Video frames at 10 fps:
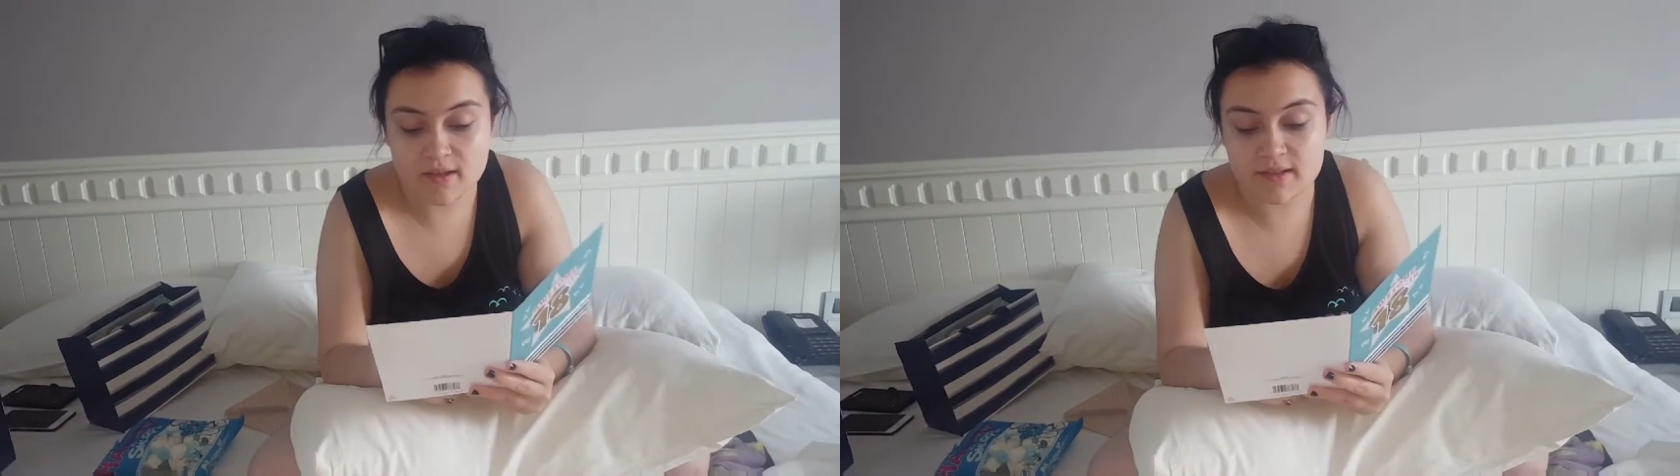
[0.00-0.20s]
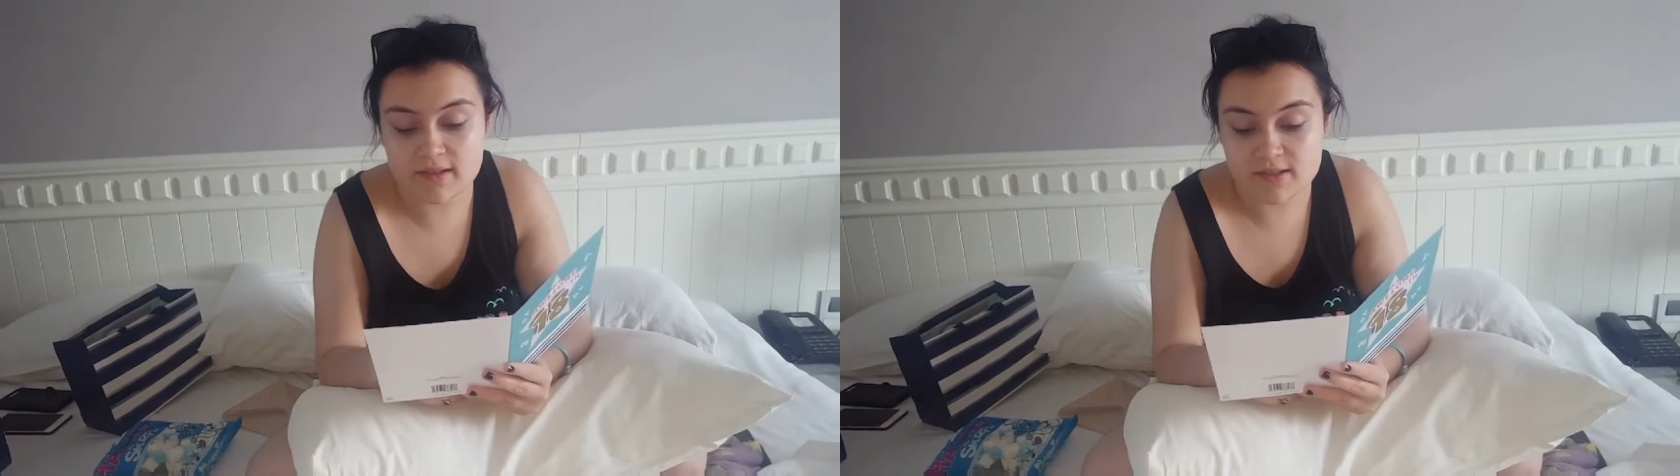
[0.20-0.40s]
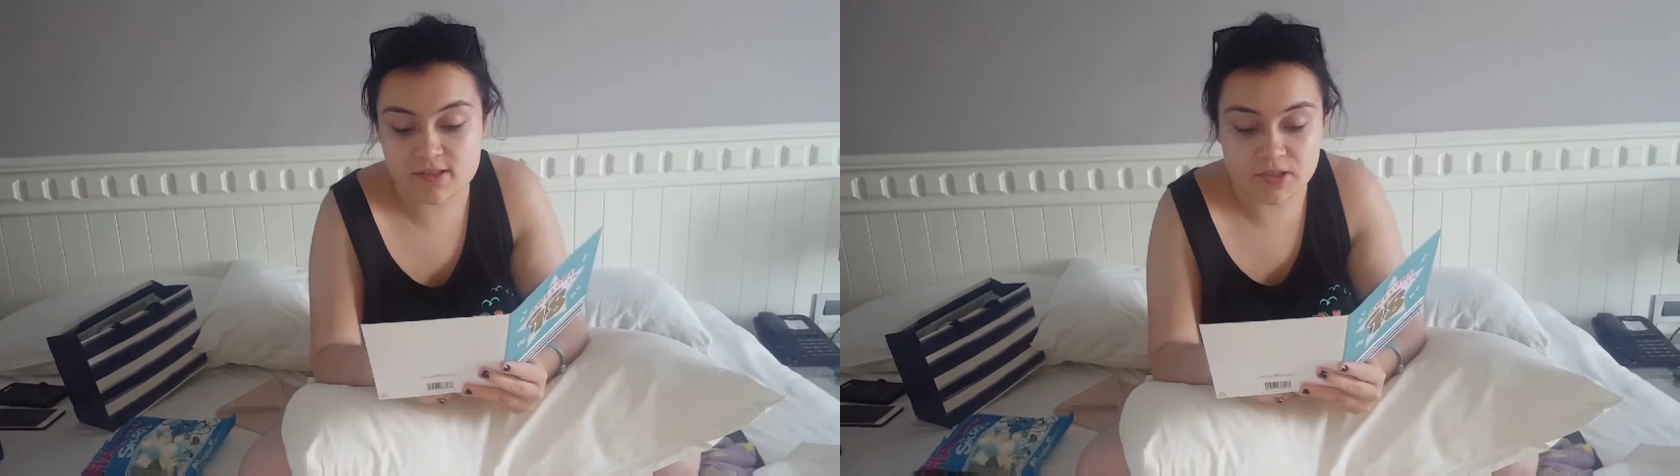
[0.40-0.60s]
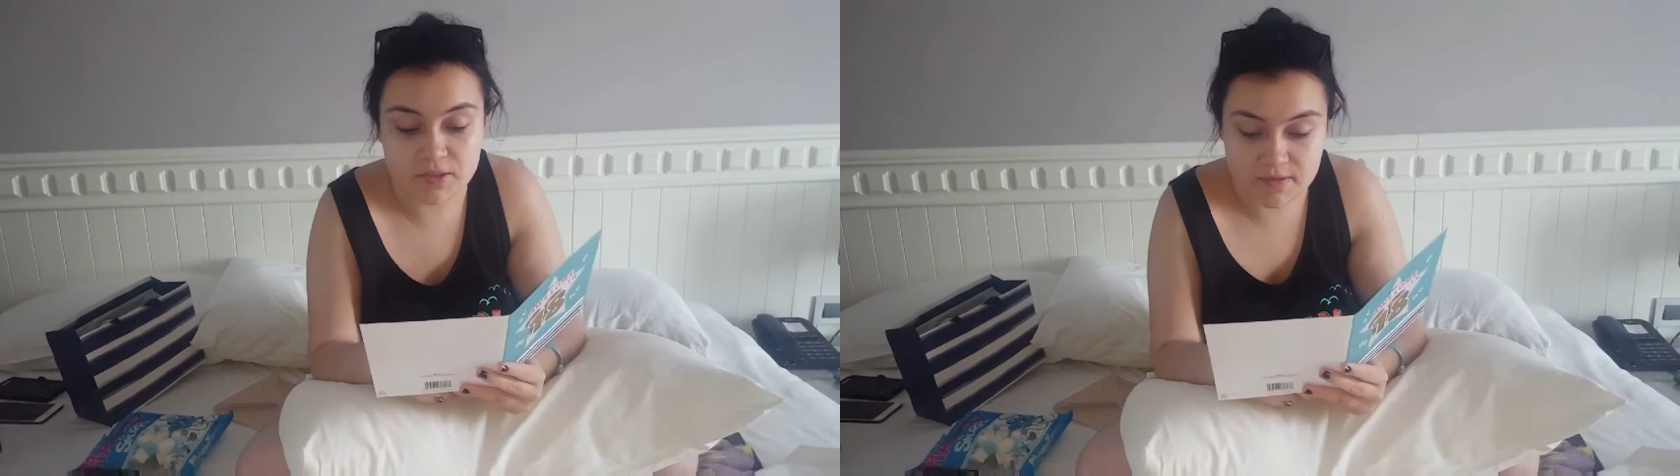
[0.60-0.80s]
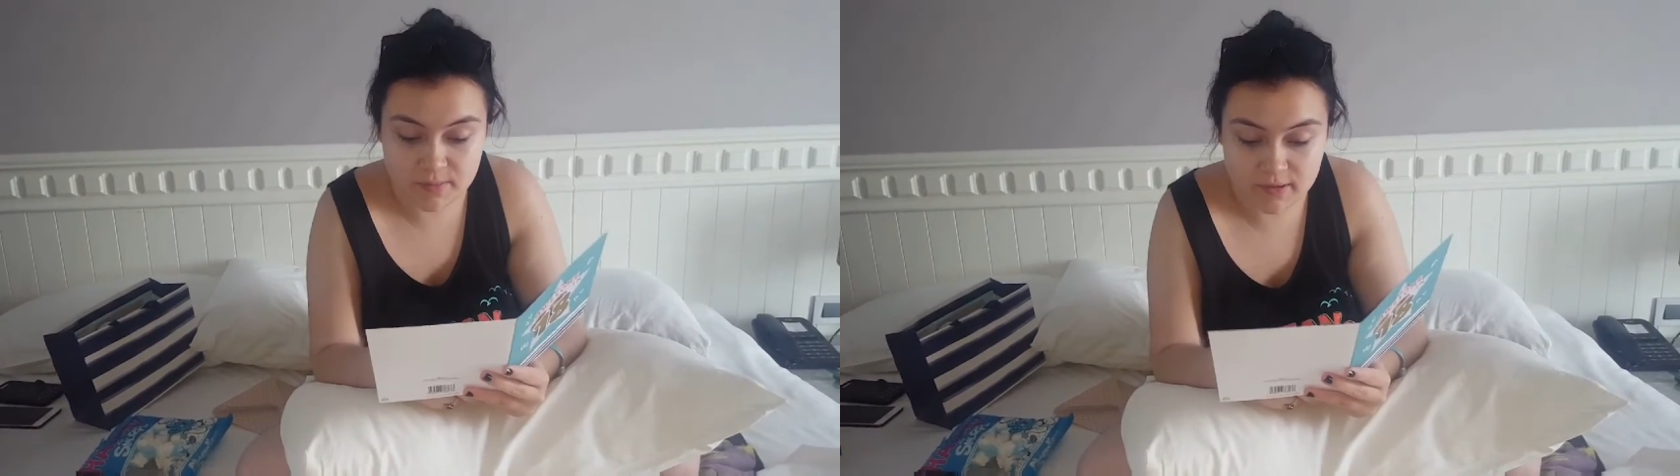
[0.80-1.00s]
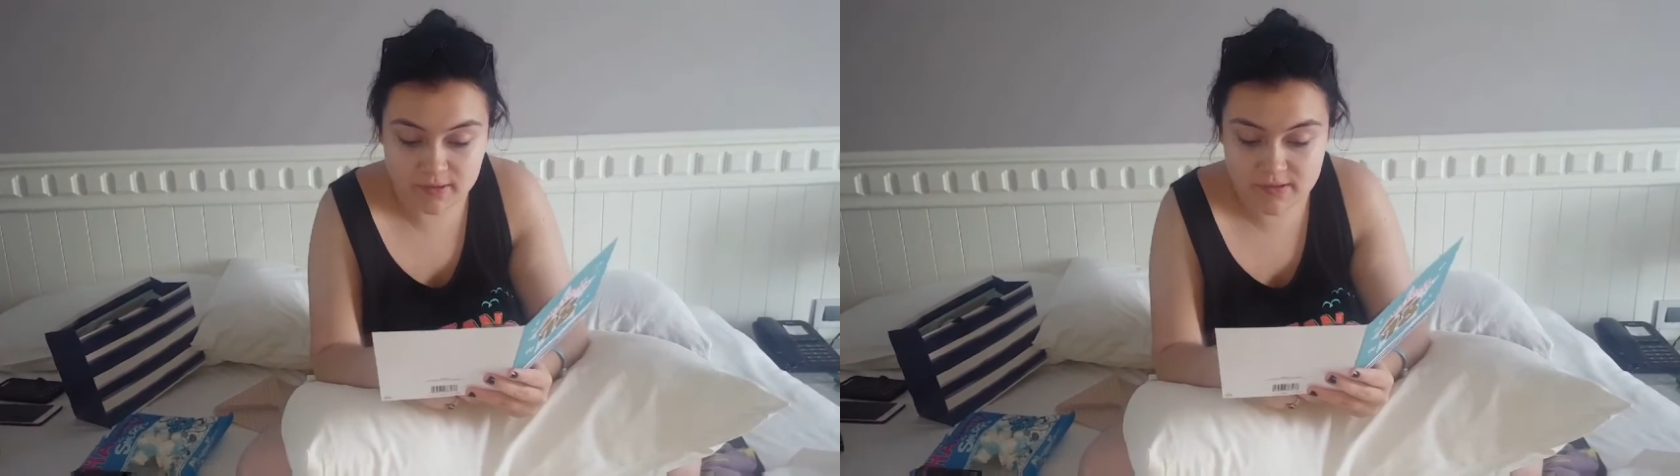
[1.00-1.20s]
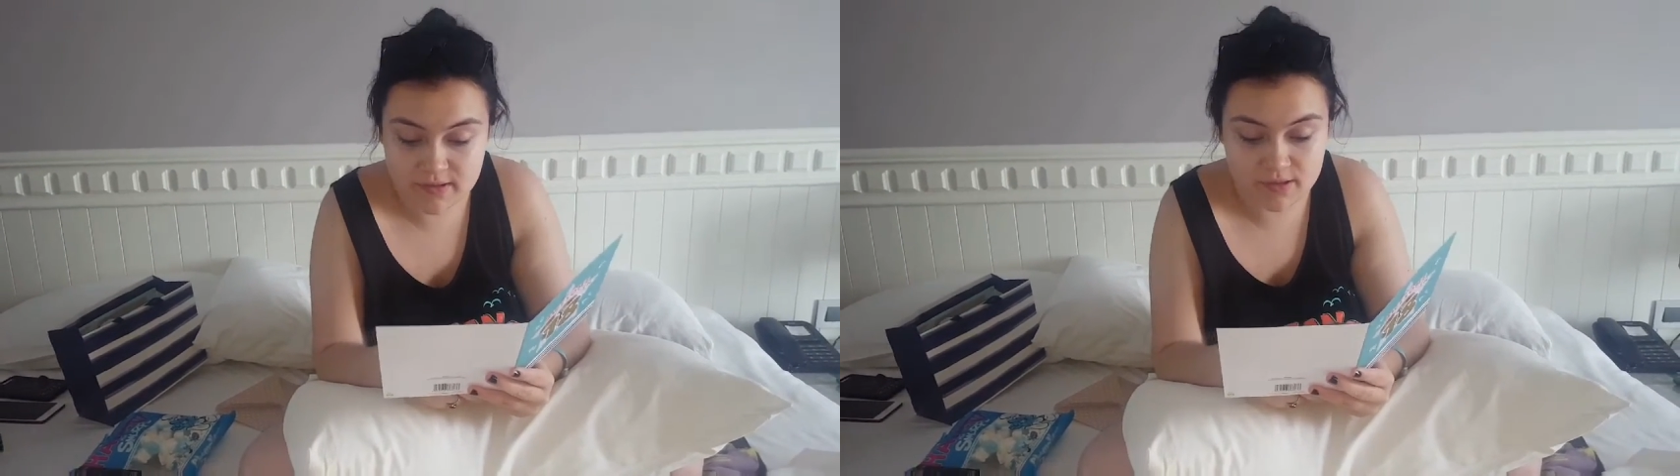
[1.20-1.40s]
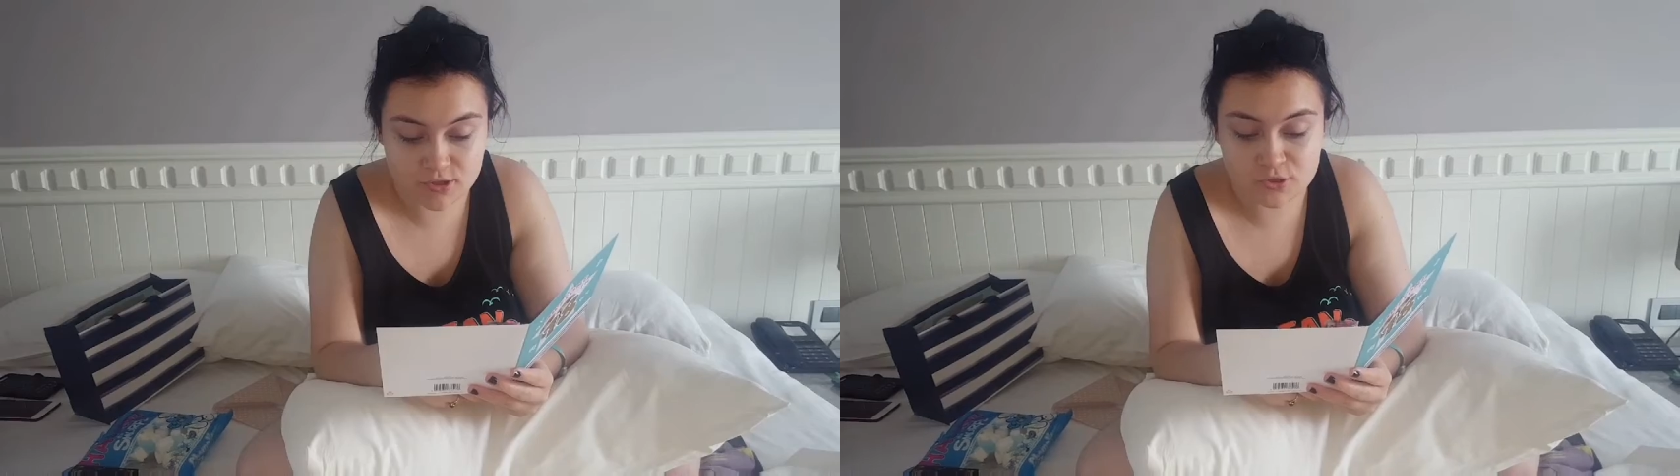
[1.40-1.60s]
"It is time to party,
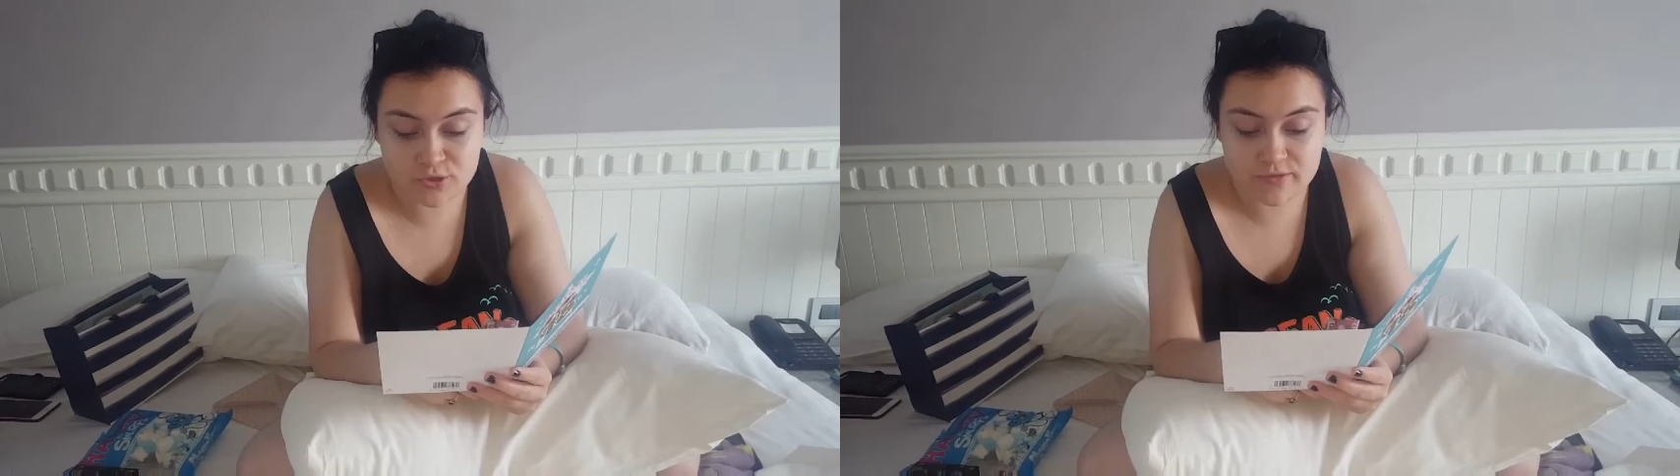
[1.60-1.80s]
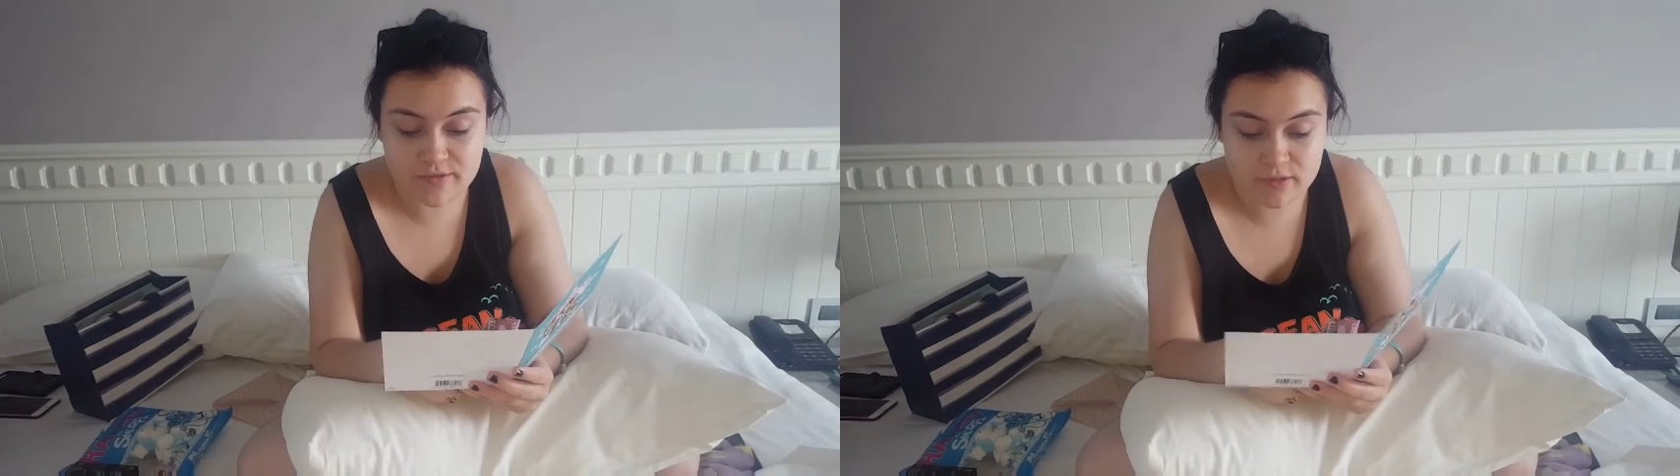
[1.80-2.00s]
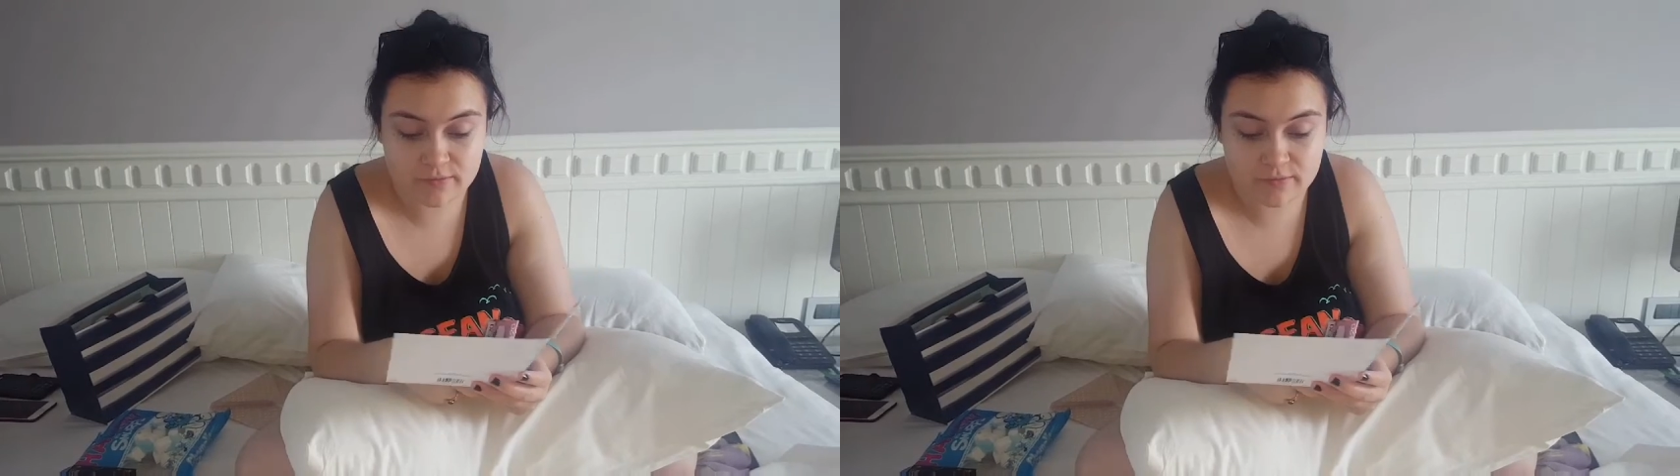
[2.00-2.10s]
enjoy yourself,